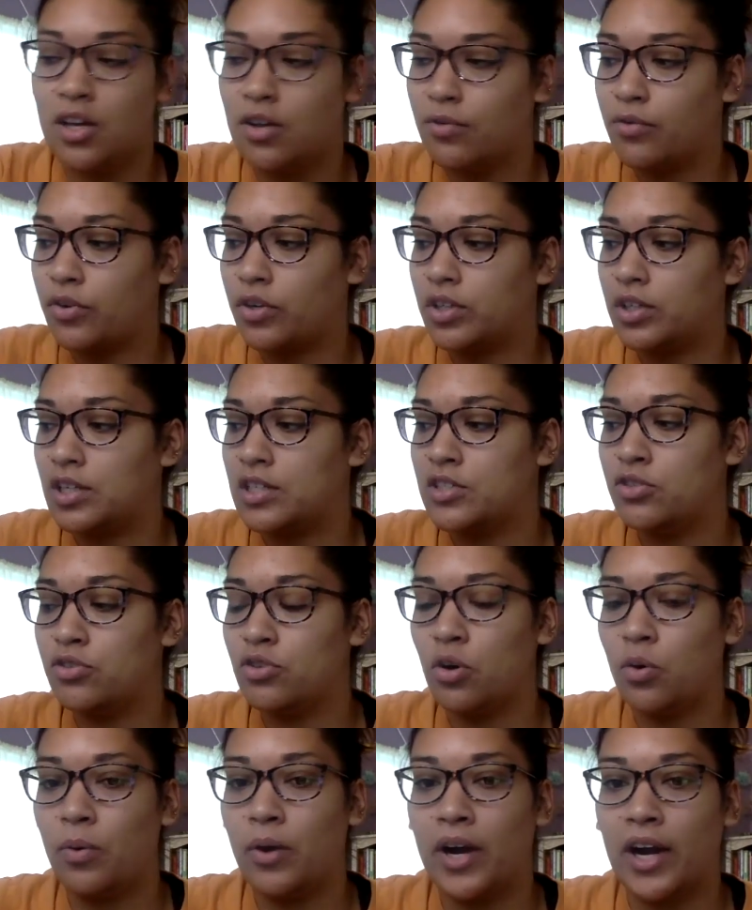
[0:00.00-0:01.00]
Because you
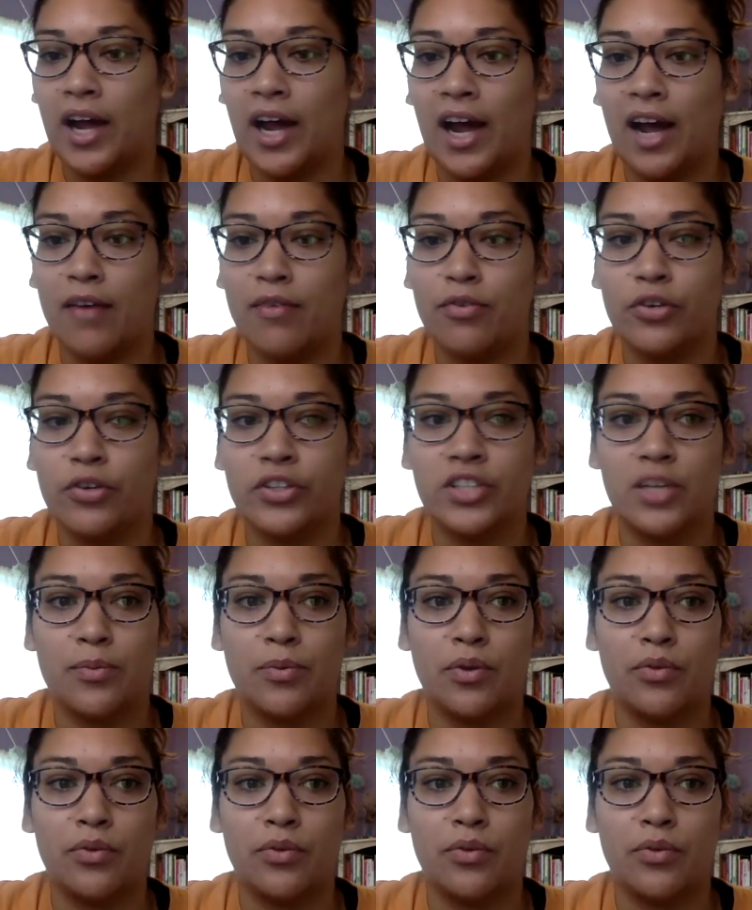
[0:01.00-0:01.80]
don't want to have, for example,